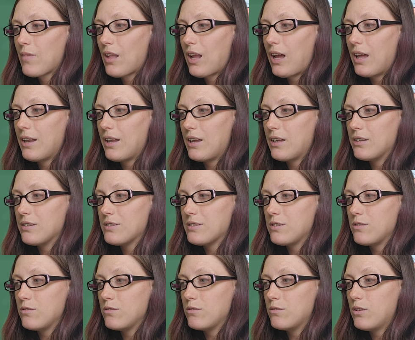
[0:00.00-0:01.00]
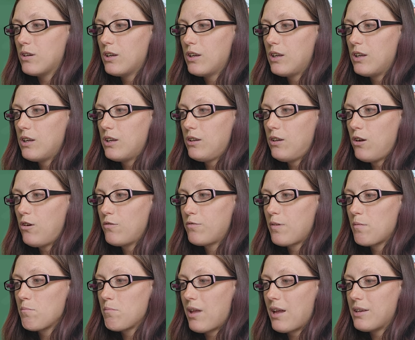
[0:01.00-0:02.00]
and as you go
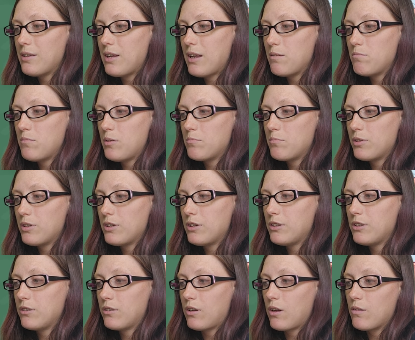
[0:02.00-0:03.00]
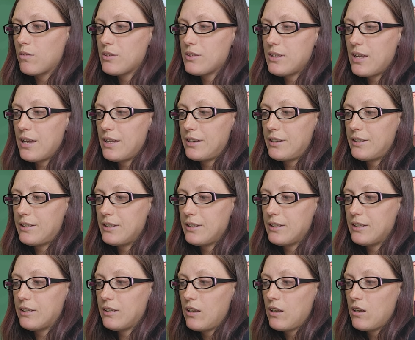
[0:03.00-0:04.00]
from that end member, you'll go
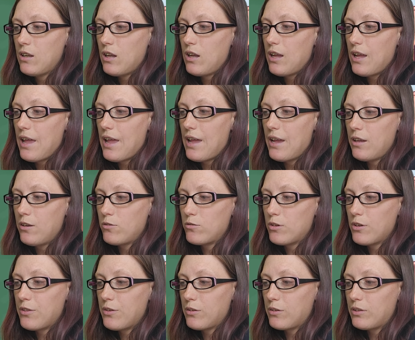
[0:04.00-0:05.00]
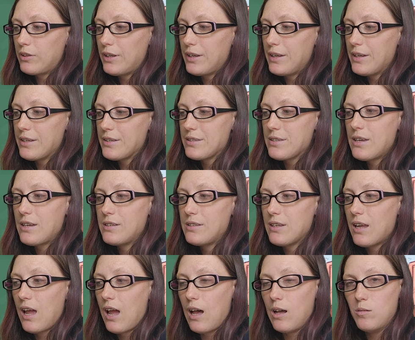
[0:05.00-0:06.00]
Sanidine and Orthoclase
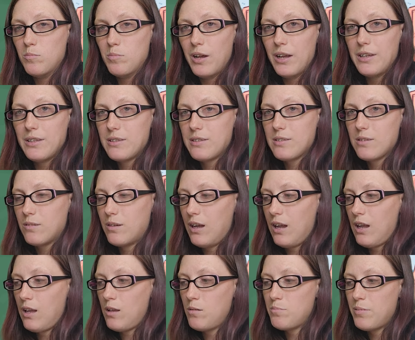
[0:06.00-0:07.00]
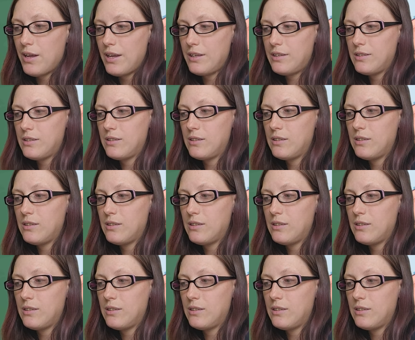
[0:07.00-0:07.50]
to Albite. So Albite,